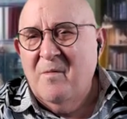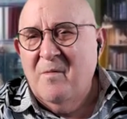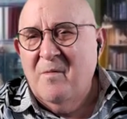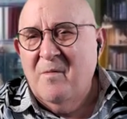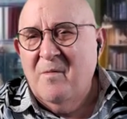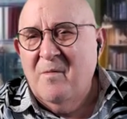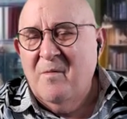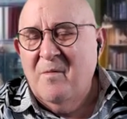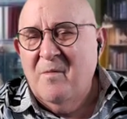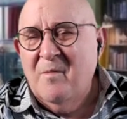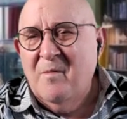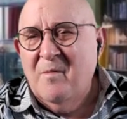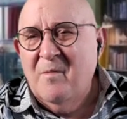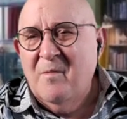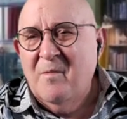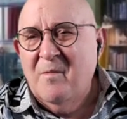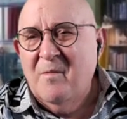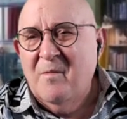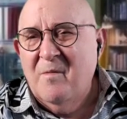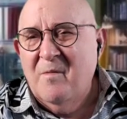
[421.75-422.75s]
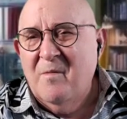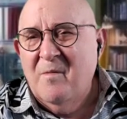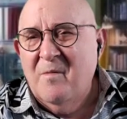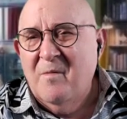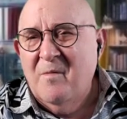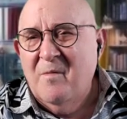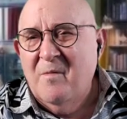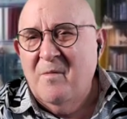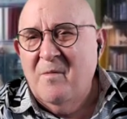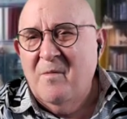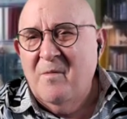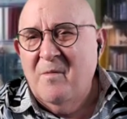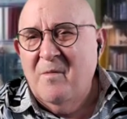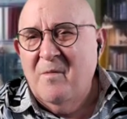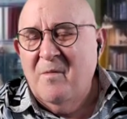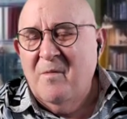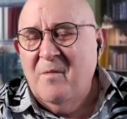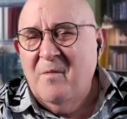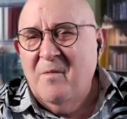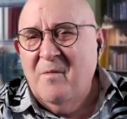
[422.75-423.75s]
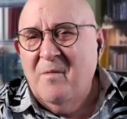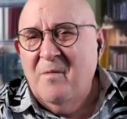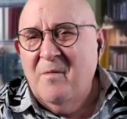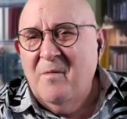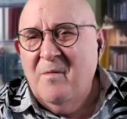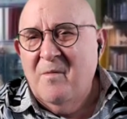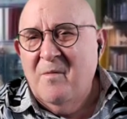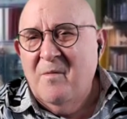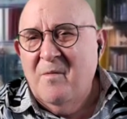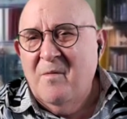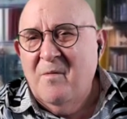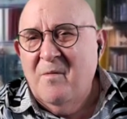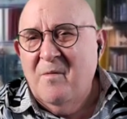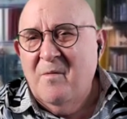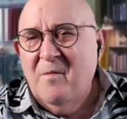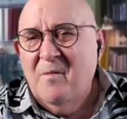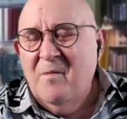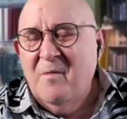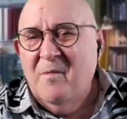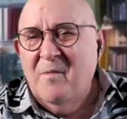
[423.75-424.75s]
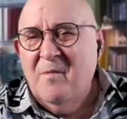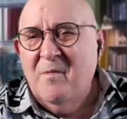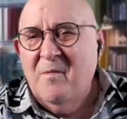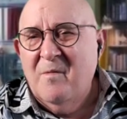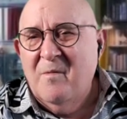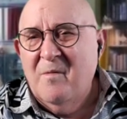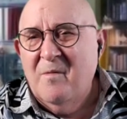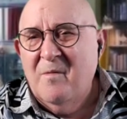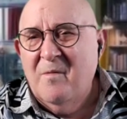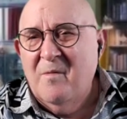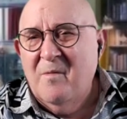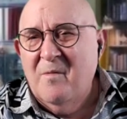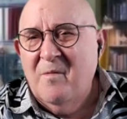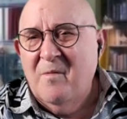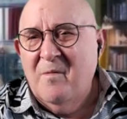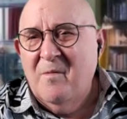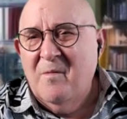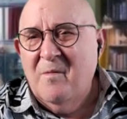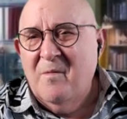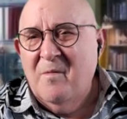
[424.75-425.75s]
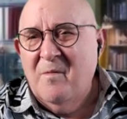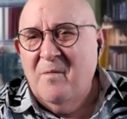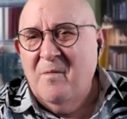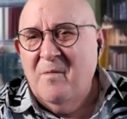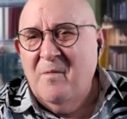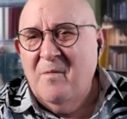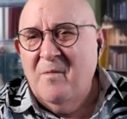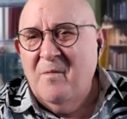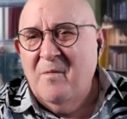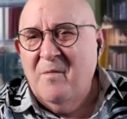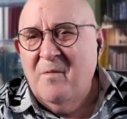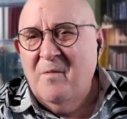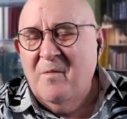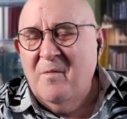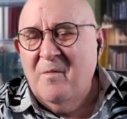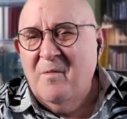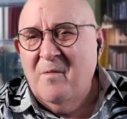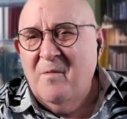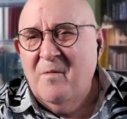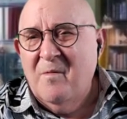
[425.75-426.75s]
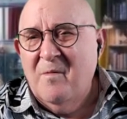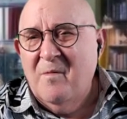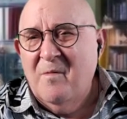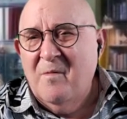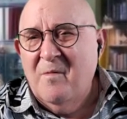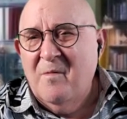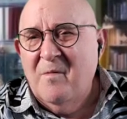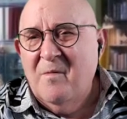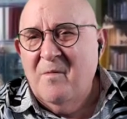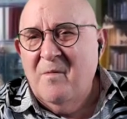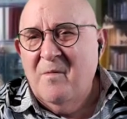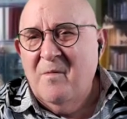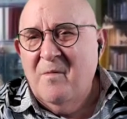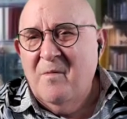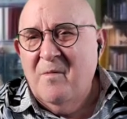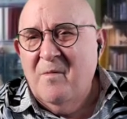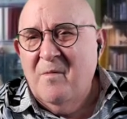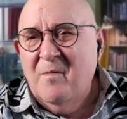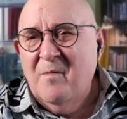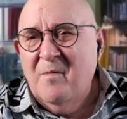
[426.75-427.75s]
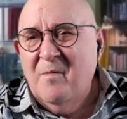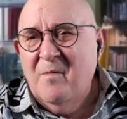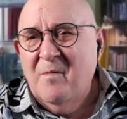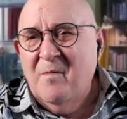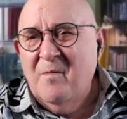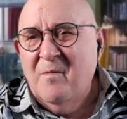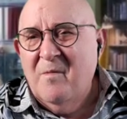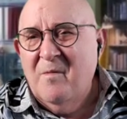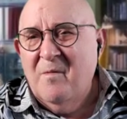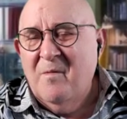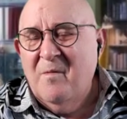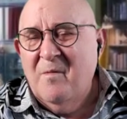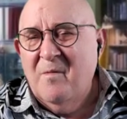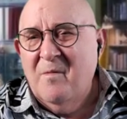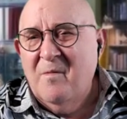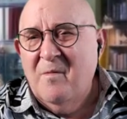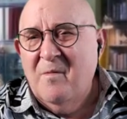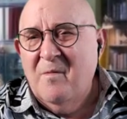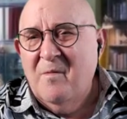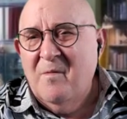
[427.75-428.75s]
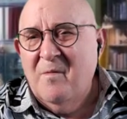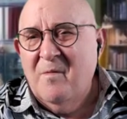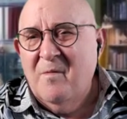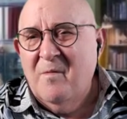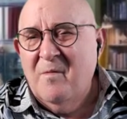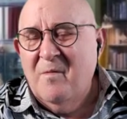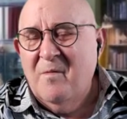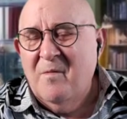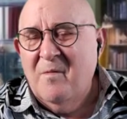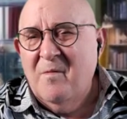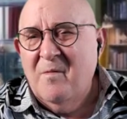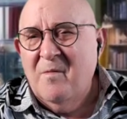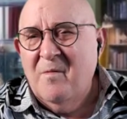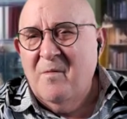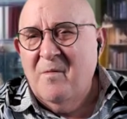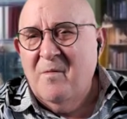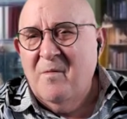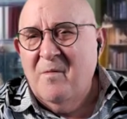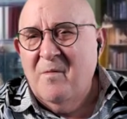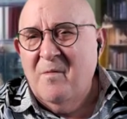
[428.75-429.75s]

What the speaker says: (not speaking)